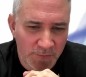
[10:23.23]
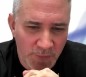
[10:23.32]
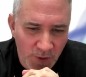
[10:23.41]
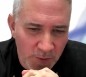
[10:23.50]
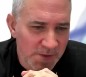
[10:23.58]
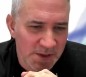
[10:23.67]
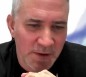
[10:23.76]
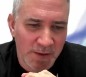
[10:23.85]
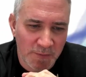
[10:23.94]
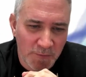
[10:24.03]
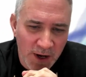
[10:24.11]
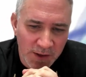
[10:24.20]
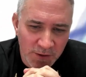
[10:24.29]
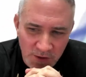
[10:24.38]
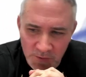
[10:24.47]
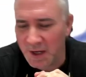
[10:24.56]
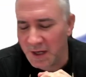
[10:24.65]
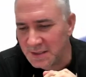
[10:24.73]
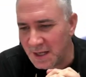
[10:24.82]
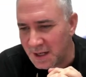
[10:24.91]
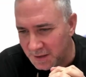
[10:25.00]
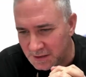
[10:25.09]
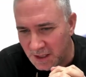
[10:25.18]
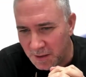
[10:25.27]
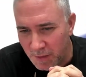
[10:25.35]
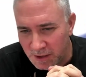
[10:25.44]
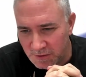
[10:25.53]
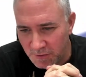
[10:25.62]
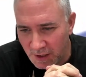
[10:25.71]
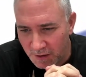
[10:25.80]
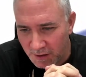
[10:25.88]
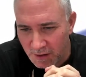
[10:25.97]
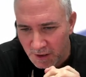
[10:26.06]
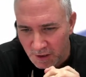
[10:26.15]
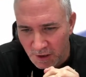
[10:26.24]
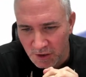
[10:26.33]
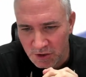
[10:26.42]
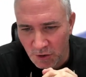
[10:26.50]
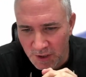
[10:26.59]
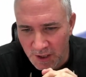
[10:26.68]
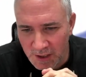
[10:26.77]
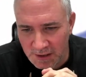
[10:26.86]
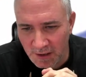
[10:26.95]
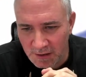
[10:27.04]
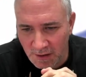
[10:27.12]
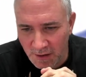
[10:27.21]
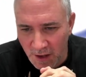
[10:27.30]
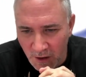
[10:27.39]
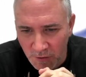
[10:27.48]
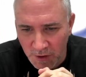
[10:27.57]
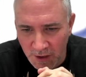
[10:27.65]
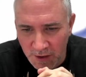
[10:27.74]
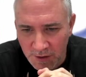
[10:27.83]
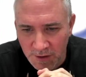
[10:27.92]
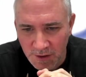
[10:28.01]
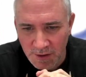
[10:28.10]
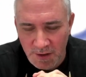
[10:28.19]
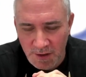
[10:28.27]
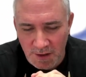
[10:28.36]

problems that might not be exactly the same as we are showcasing it now here,